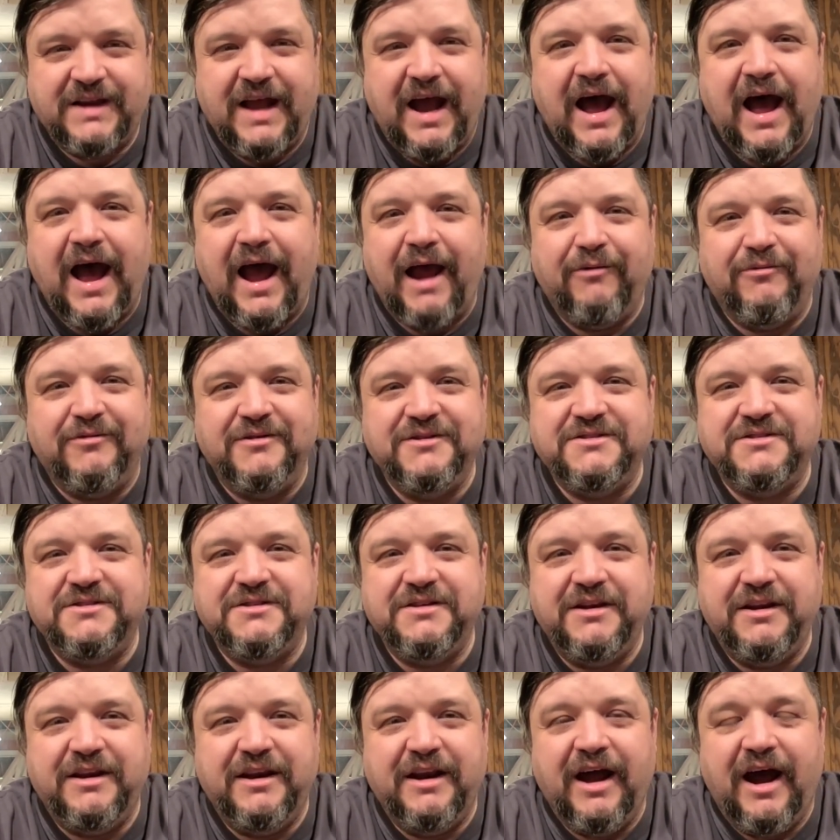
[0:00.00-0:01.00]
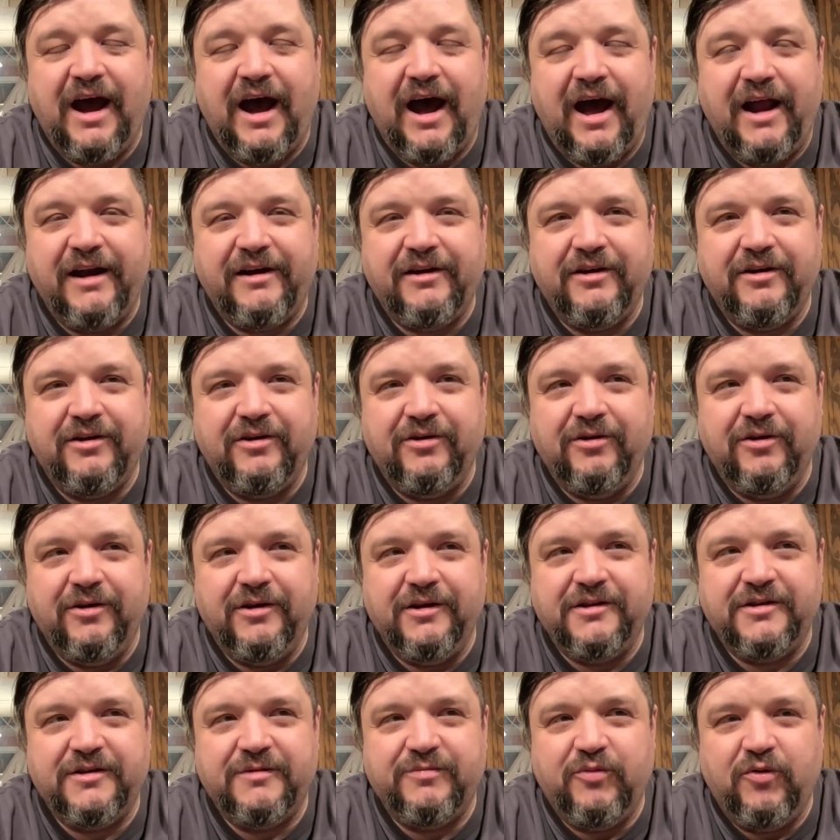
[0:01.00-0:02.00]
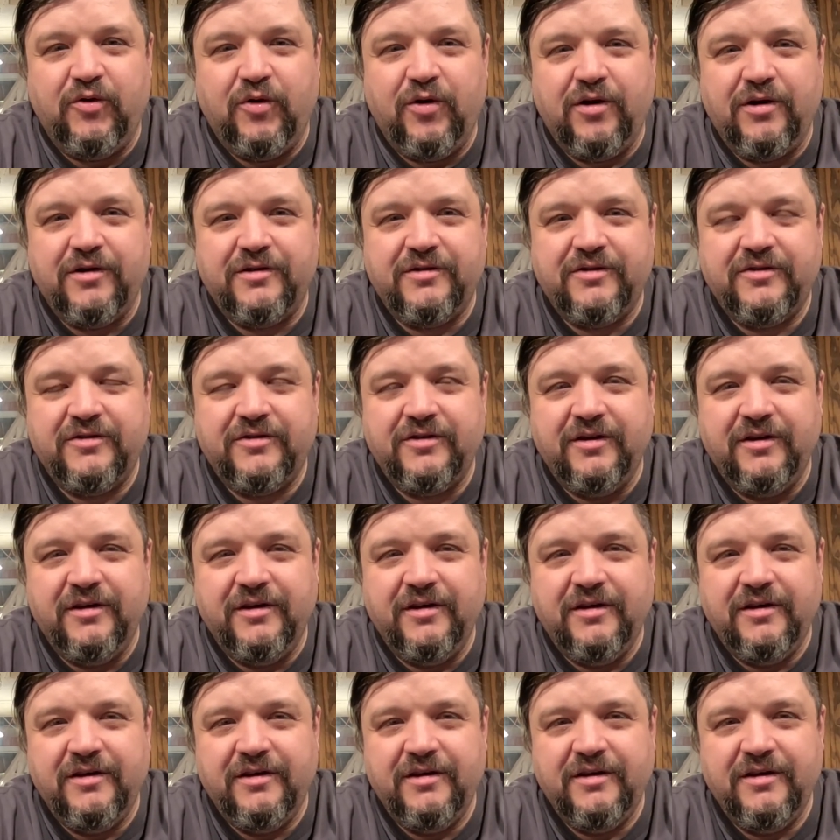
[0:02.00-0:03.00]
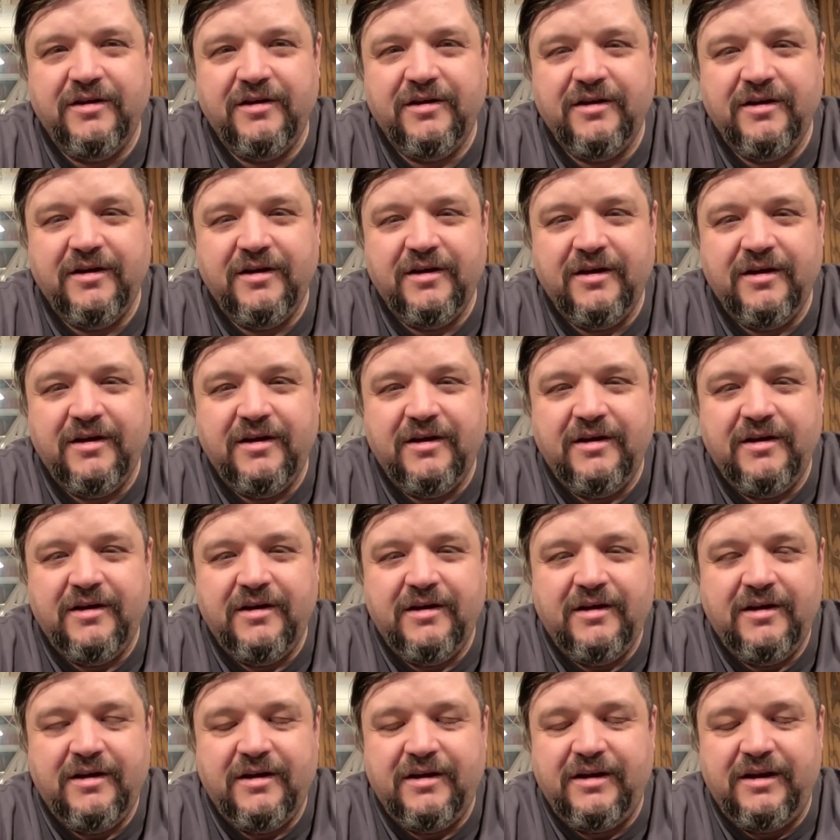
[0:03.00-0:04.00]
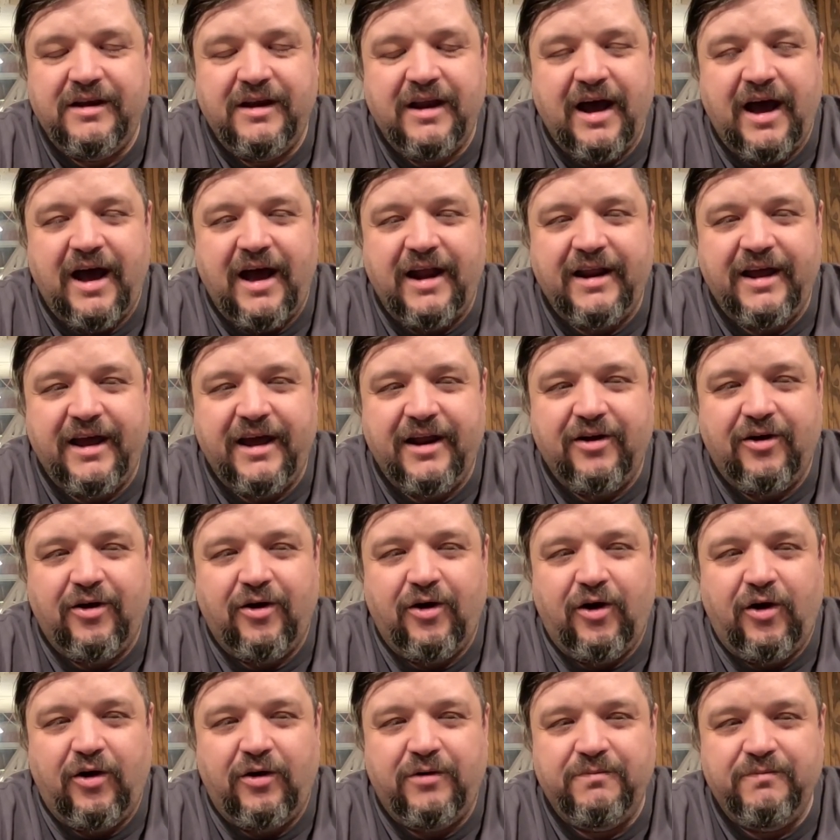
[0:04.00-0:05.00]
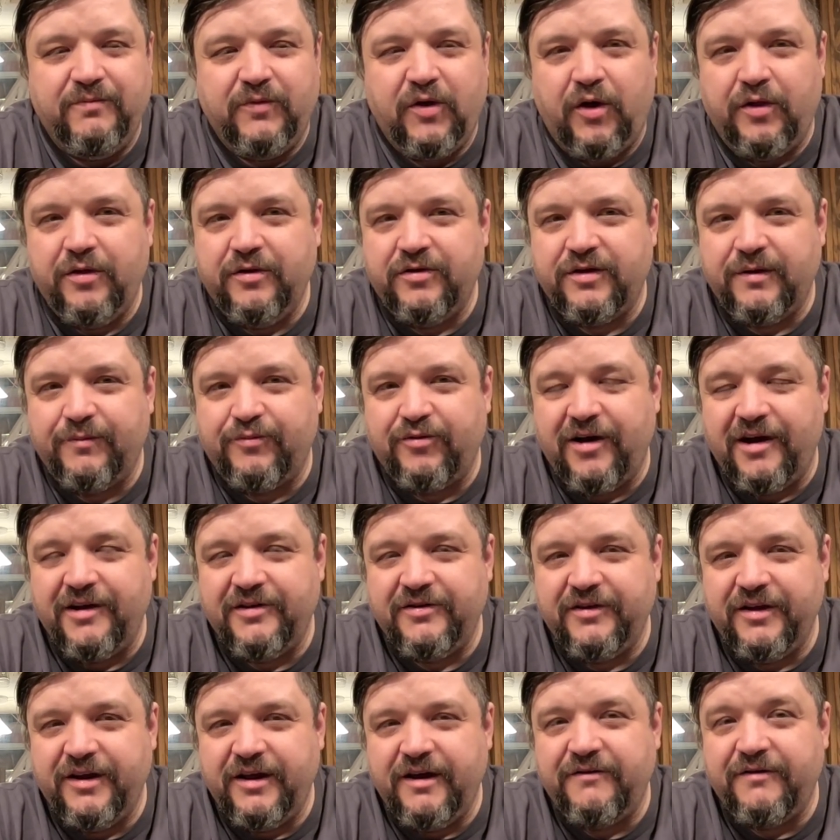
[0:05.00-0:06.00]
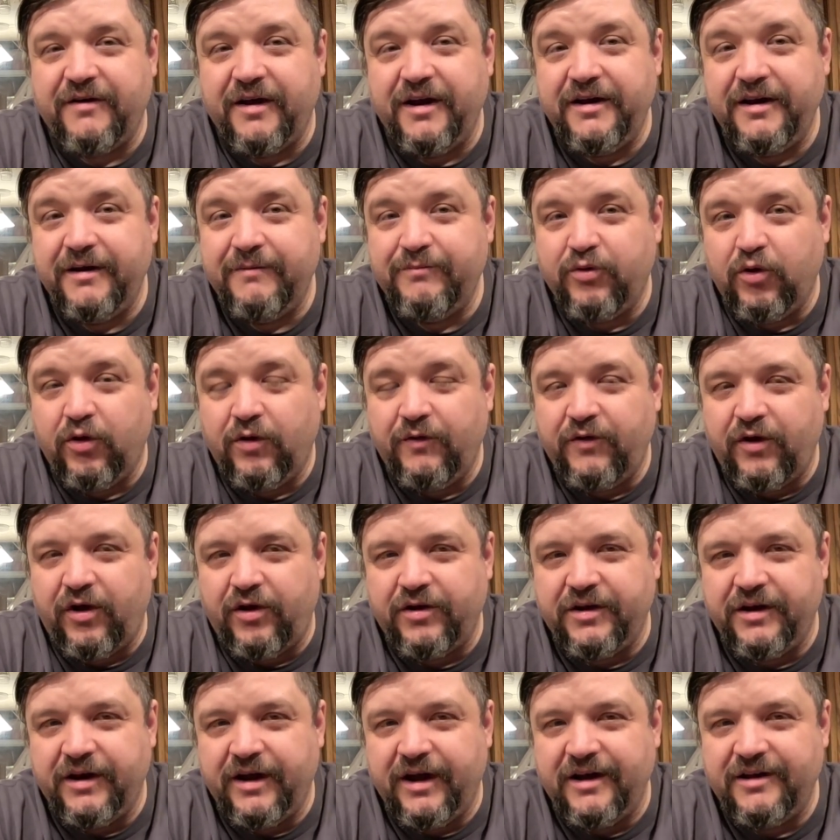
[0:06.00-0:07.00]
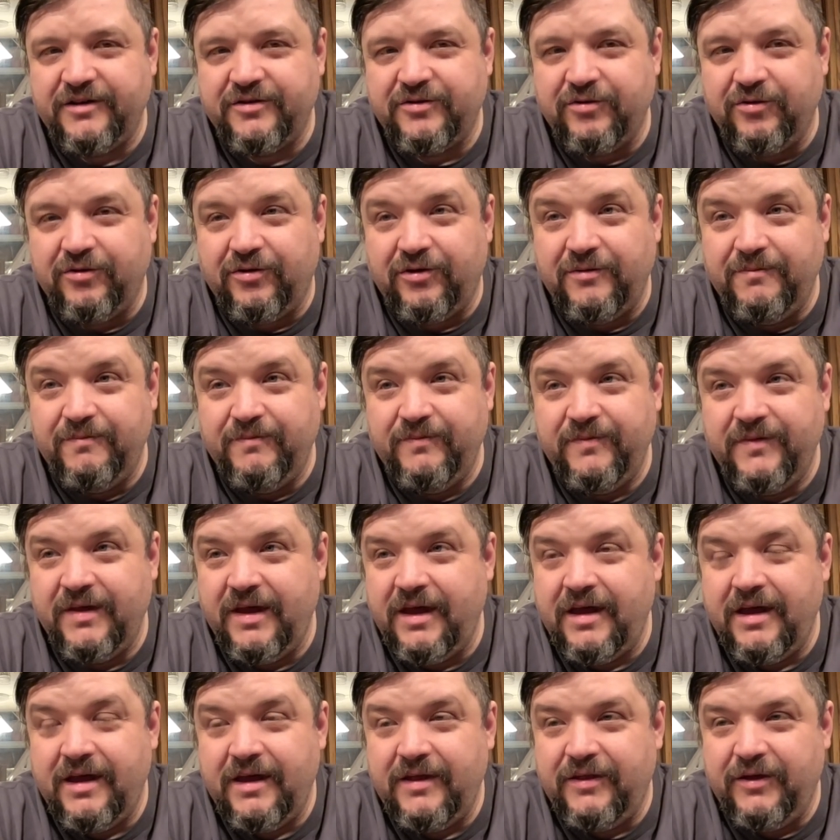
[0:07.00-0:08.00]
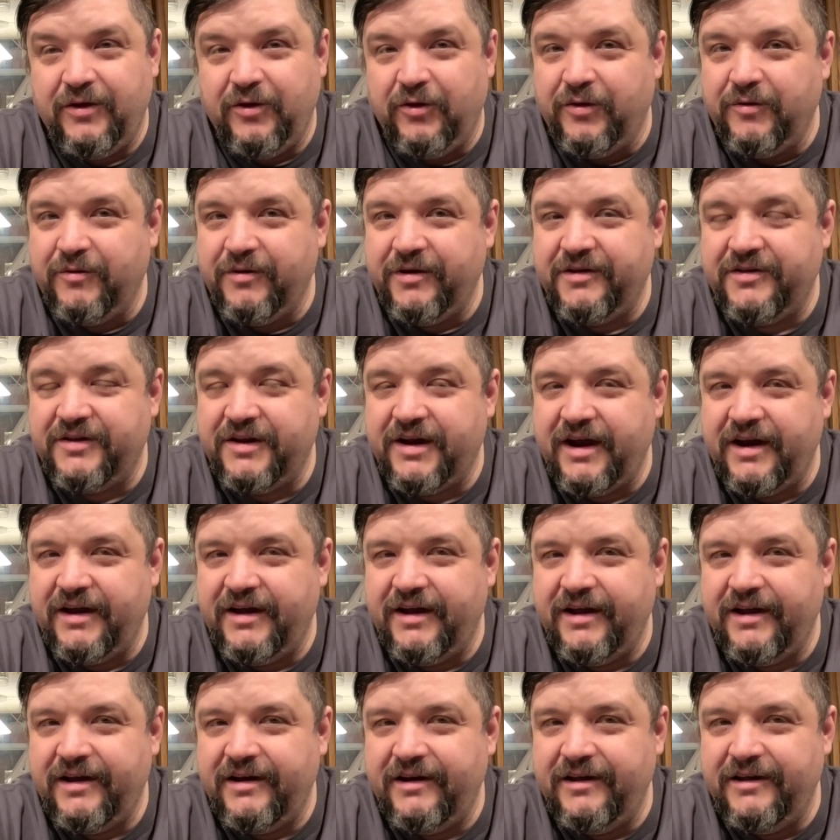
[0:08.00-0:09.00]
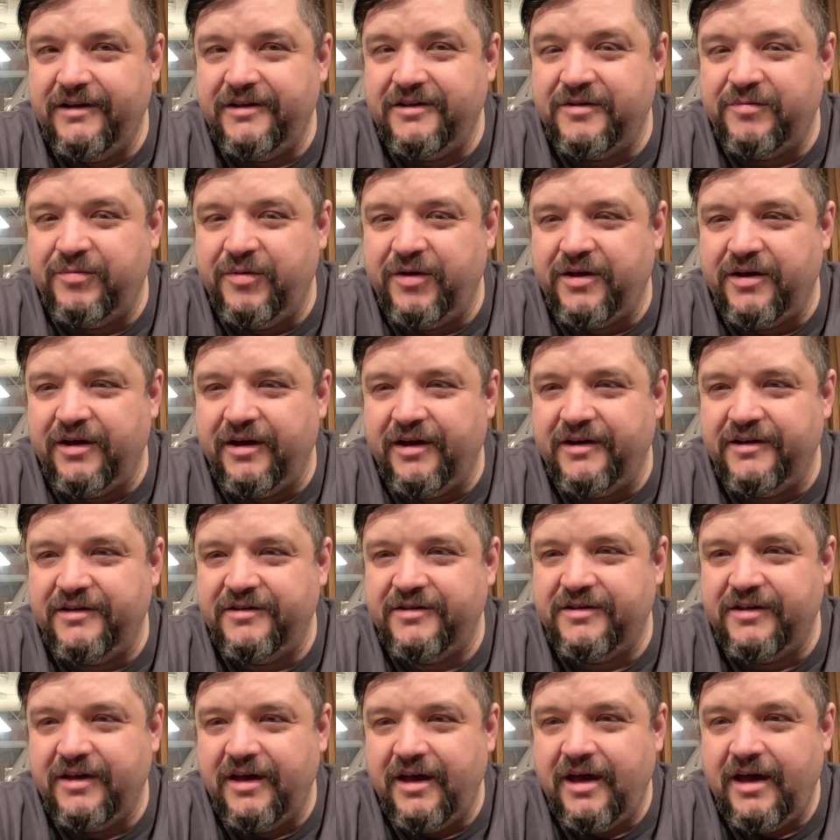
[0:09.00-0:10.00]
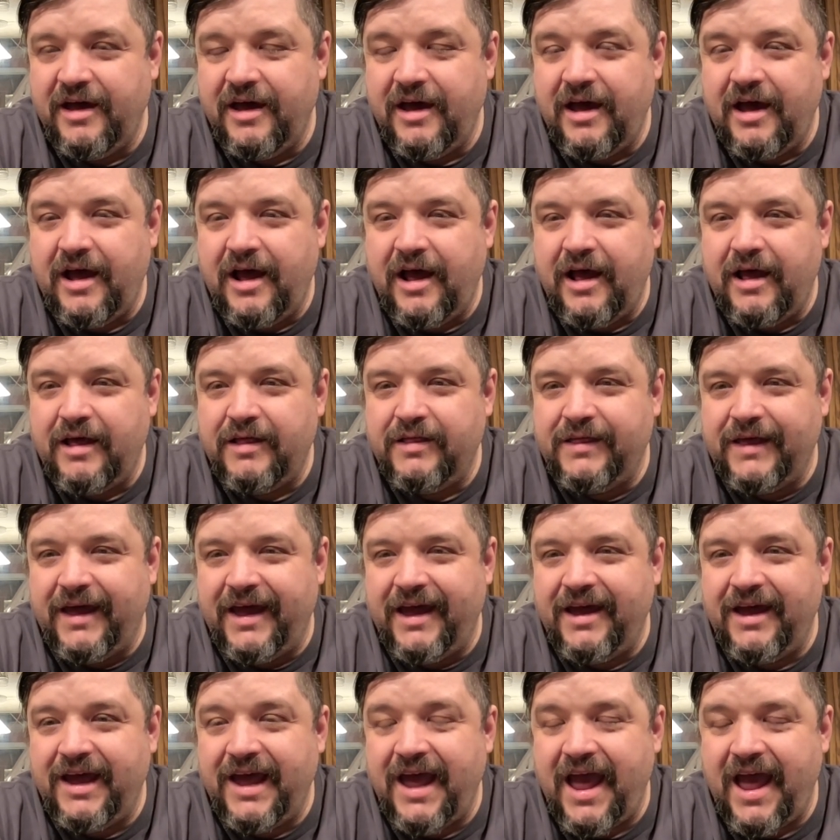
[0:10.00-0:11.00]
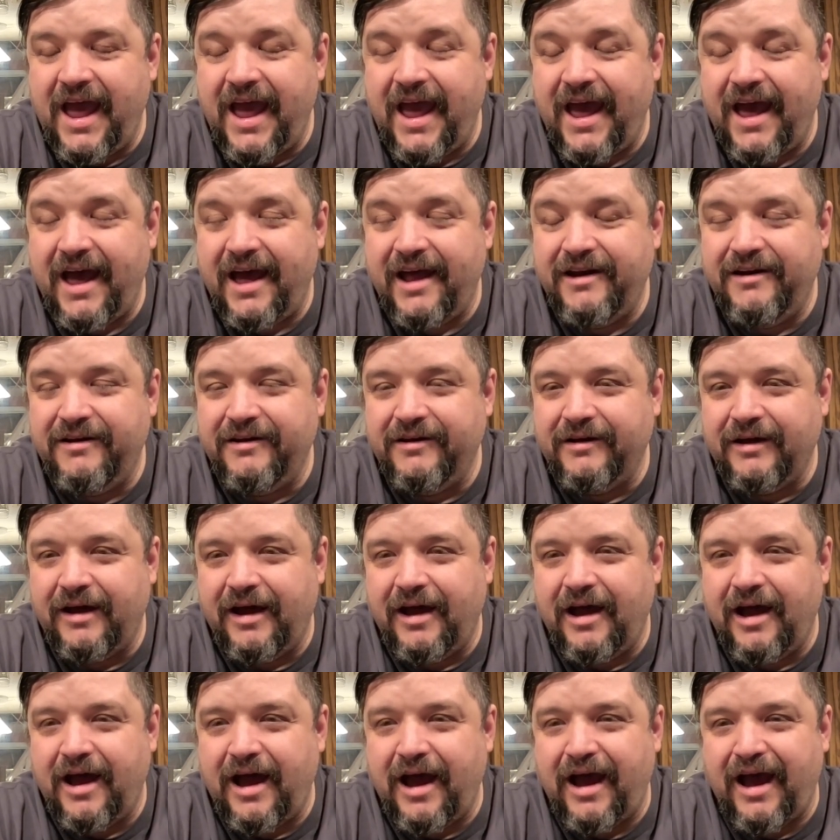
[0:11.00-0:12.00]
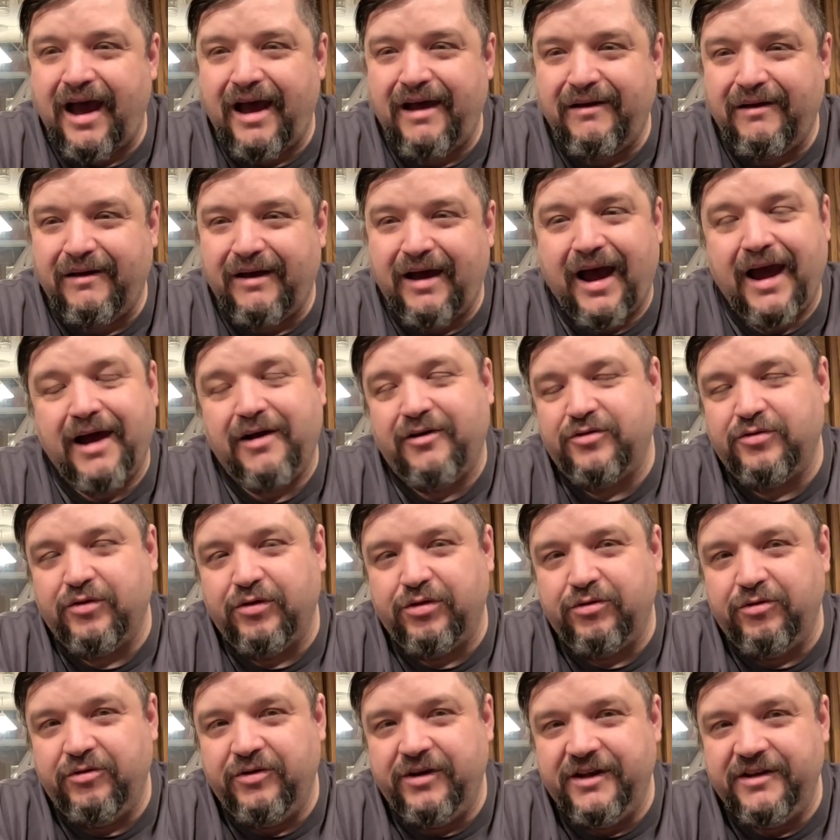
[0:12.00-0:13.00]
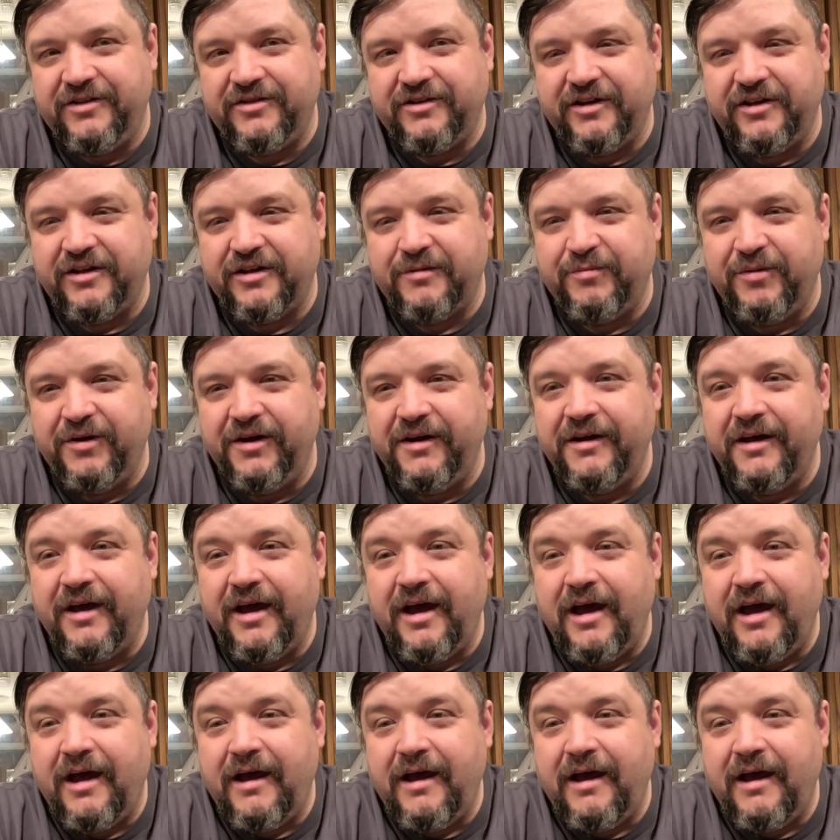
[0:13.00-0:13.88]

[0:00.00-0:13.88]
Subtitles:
I was not good at sports. Not at all. Although, surprisingly enough, I did pole vault in high school. The only reason I did is because they had, I also threw discus, but